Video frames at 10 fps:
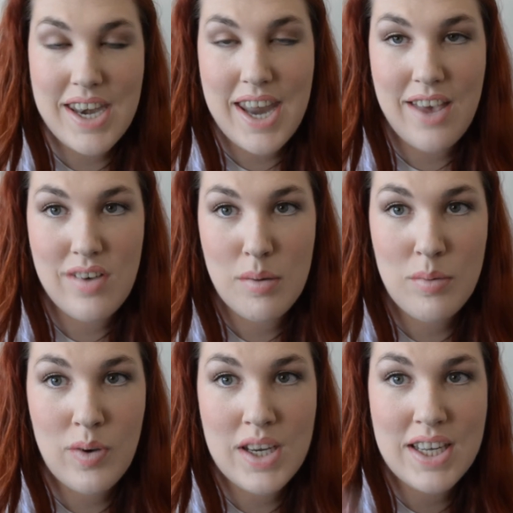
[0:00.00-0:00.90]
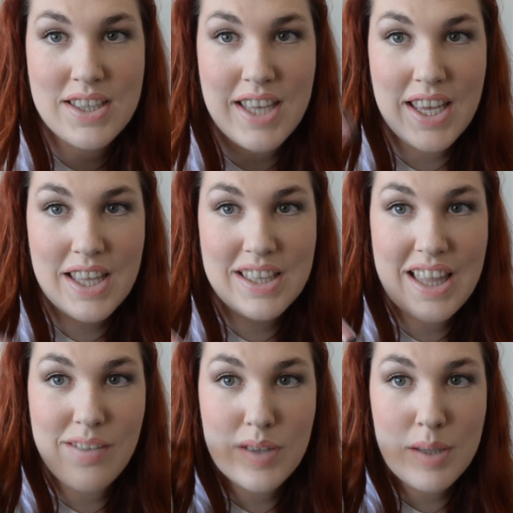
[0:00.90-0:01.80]
Now I'm going to take
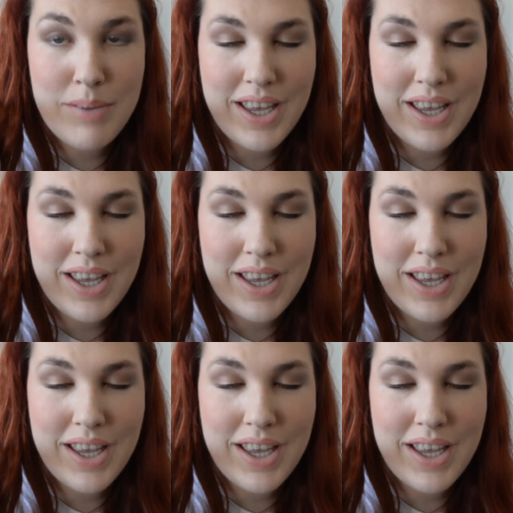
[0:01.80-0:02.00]
Lovely by